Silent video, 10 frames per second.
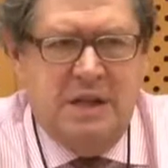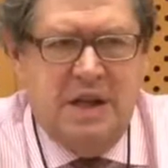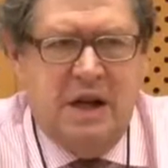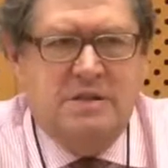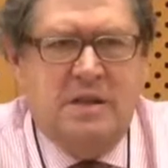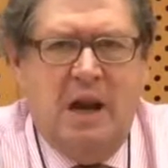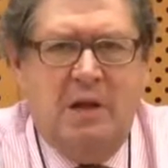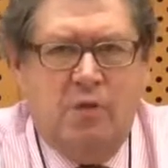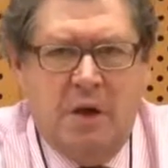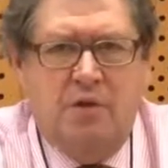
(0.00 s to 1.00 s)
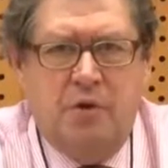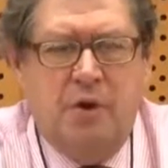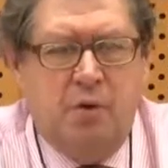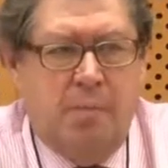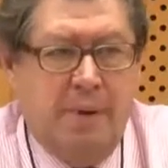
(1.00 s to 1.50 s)
we have
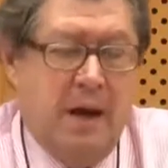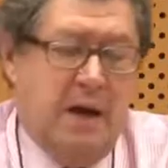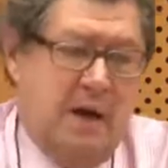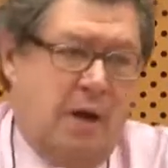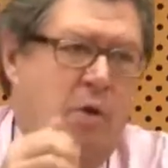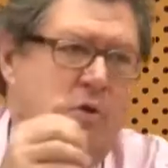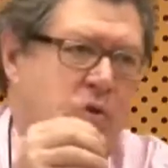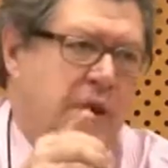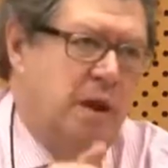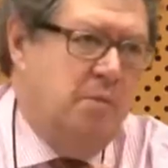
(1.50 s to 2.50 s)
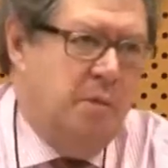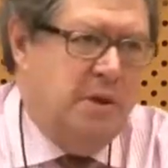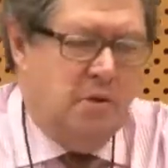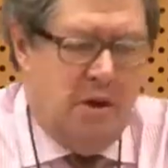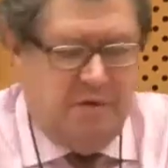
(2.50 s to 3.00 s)
to
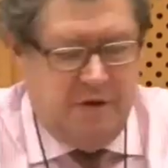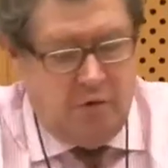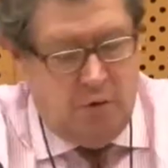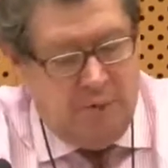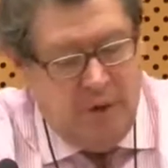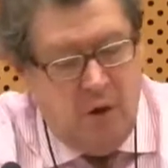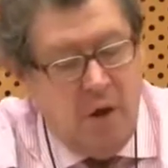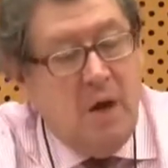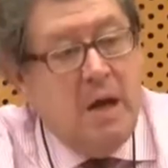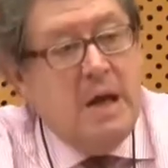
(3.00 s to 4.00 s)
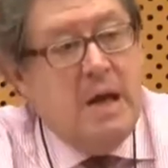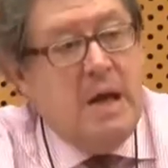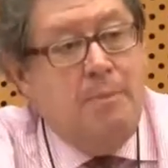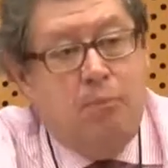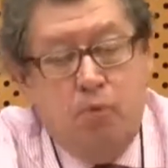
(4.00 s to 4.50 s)
promote the ideas of European
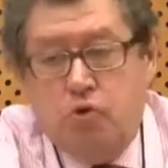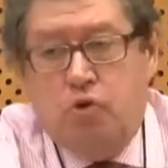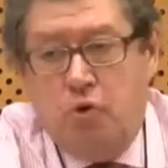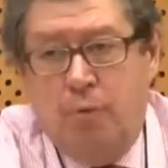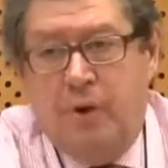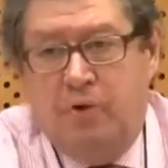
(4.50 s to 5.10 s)
education.